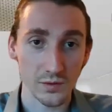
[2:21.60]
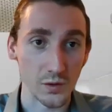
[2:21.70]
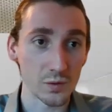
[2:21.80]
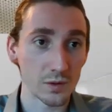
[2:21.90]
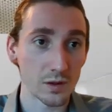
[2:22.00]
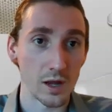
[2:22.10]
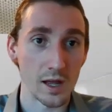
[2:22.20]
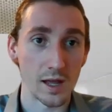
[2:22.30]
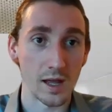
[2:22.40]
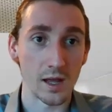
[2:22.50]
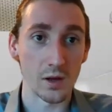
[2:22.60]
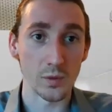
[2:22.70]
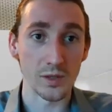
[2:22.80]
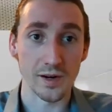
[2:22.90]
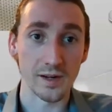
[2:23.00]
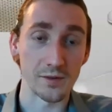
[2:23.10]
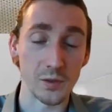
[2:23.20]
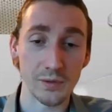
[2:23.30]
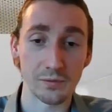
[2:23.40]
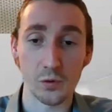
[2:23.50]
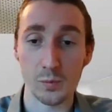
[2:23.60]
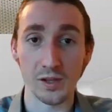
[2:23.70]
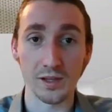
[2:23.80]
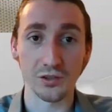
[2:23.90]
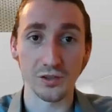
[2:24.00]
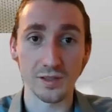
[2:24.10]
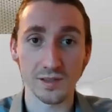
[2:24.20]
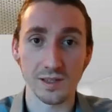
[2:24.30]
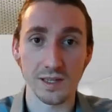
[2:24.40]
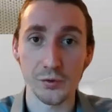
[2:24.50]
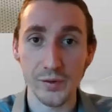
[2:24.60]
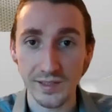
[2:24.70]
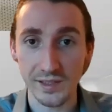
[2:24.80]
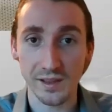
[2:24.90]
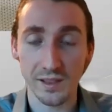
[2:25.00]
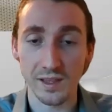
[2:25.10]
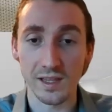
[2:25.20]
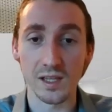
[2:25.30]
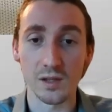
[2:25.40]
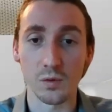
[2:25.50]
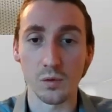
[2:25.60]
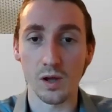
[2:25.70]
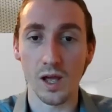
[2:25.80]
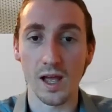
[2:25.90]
So we tried a few different formulations, increasing the